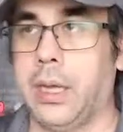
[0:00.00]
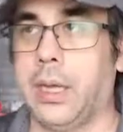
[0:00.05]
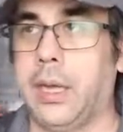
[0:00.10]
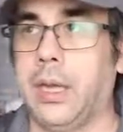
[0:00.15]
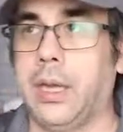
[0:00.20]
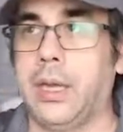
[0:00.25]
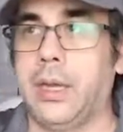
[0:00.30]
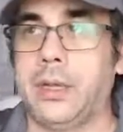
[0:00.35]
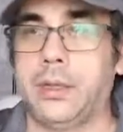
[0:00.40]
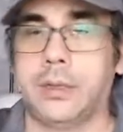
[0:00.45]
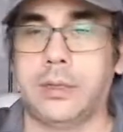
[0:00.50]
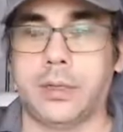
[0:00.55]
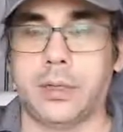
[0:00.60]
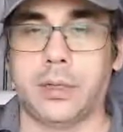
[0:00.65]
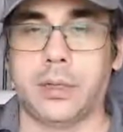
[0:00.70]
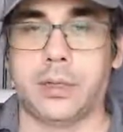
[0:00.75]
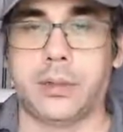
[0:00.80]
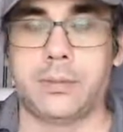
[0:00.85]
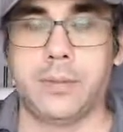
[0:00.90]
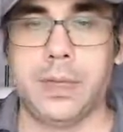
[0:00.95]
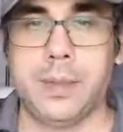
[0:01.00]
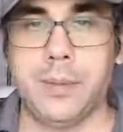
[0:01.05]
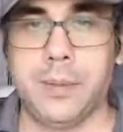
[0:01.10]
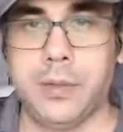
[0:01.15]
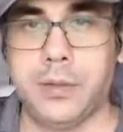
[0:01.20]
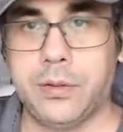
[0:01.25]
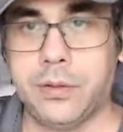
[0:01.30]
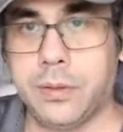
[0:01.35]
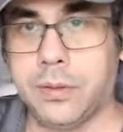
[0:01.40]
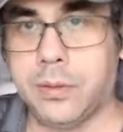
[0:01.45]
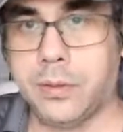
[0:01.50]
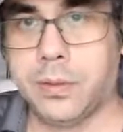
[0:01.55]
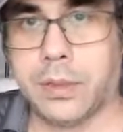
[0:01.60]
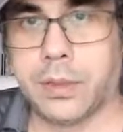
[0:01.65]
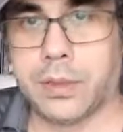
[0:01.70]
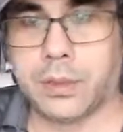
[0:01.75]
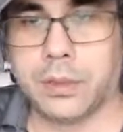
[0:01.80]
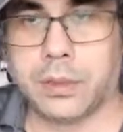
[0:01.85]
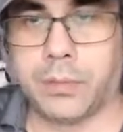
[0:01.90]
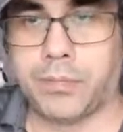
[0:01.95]
and maybe do
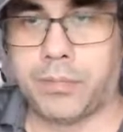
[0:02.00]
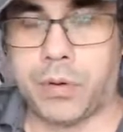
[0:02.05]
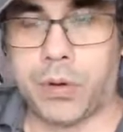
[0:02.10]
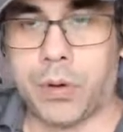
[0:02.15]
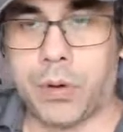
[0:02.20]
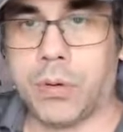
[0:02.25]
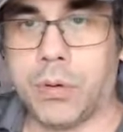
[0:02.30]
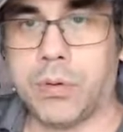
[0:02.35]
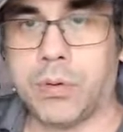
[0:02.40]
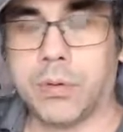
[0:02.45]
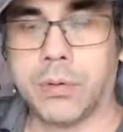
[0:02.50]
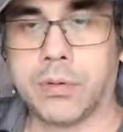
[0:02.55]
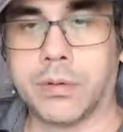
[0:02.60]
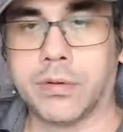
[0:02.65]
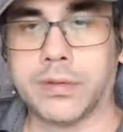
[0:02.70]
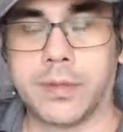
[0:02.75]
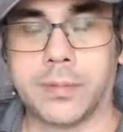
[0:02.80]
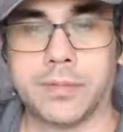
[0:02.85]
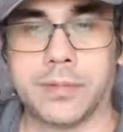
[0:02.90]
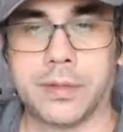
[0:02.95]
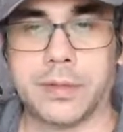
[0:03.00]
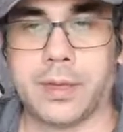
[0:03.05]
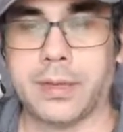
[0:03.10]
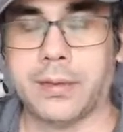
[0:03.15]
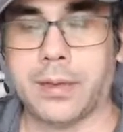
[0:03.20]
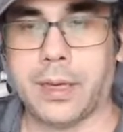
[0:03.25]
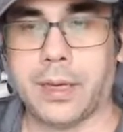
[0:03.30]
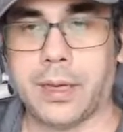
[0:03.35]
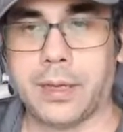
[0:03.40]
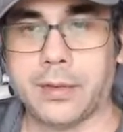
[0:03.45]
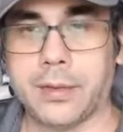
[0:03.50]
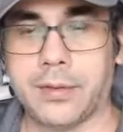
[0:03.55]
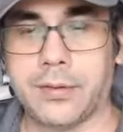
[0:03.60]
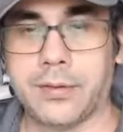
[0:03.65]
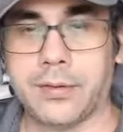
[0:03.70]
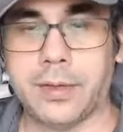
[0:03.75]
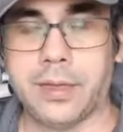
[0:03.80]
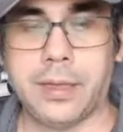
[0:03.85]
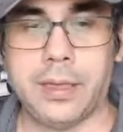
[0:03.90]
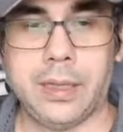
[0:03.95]
a poll or something like that, and
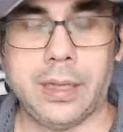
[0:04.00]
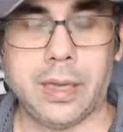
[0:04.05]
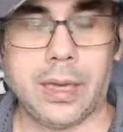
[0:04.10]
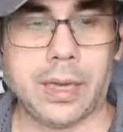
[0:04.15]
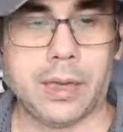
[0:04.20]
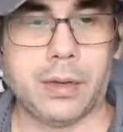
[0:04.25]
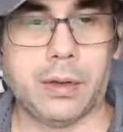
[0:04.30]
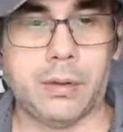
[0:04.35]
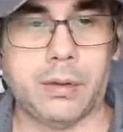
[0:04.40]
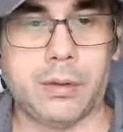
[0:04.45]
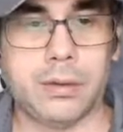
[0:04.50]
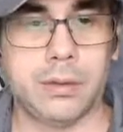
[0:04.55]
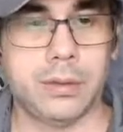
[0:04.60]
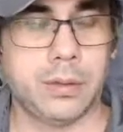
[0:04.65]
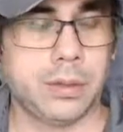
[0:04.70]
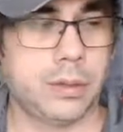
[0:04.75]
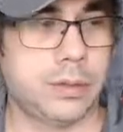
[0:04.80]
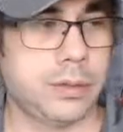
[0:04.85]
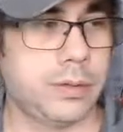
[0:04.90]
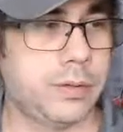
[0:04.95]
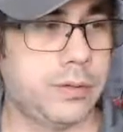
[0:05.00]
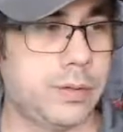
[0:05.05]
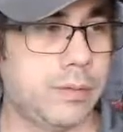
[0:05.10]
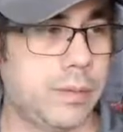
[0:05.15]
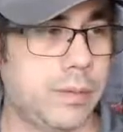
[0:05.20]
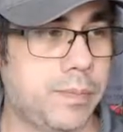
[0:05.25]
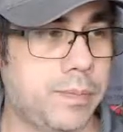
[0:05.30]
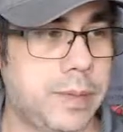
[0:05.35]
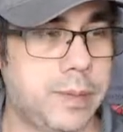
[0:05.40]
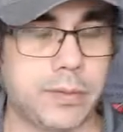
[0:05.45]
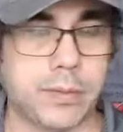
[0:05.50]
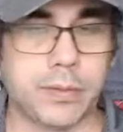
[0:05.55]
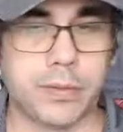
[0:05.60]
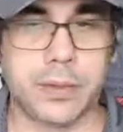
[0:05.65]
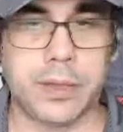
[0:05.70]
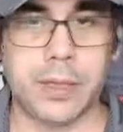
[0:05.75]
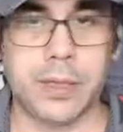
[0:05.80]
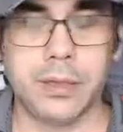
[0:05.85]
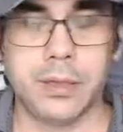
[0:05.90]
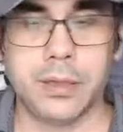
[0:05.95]
see how see what people
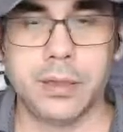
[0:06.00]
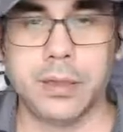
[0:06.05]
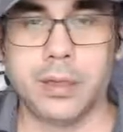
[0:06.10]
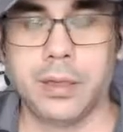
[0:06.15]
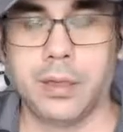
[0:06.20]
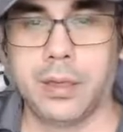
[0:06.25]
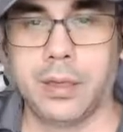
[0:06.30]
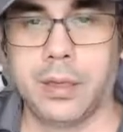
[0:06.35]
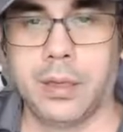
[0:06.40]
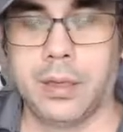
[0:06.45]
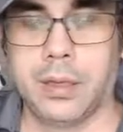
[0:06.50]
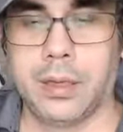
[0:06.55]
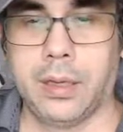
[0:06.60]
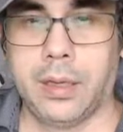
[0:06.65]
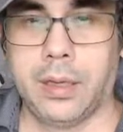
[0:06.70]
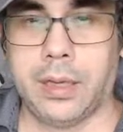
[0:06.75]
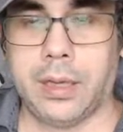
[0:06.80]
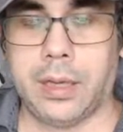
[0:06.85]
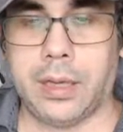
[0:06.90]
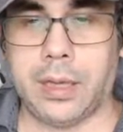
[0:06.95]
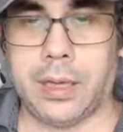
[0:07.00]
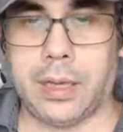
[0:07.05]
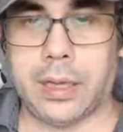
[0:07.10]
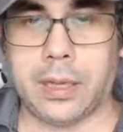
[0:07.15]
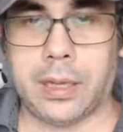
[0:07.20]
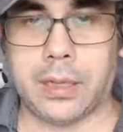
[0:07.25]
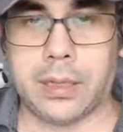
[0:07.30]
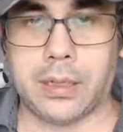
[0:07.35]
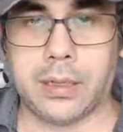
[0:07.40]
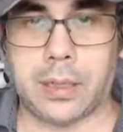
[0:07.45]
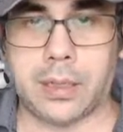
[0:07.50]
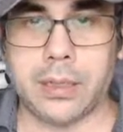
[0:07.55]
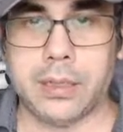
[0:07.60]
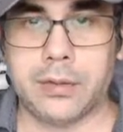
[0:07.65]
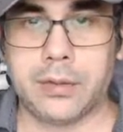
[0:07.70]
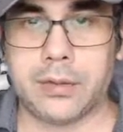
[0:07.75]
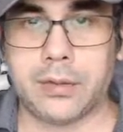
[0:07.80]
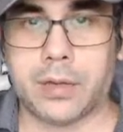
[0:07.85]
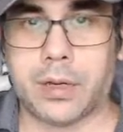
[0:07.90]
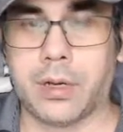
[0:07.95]
think. And I
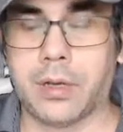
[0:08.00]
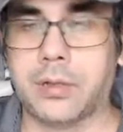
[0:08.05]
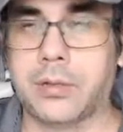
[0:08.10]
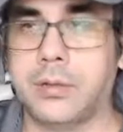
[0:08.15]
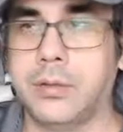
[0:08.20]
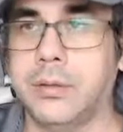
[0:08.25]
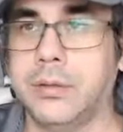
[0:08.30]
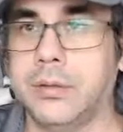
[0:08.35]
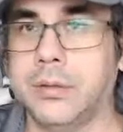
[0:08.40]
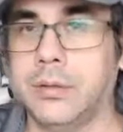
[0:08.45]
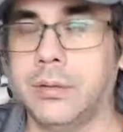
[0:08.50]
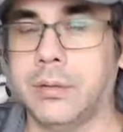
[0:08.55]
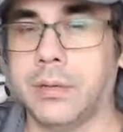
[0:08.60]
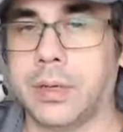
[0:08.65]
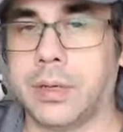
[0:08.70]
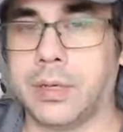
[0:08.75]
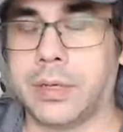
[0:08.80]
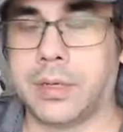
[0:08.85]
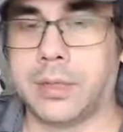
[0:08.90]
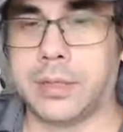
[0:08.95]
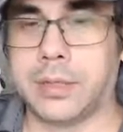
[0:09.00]
need to talk to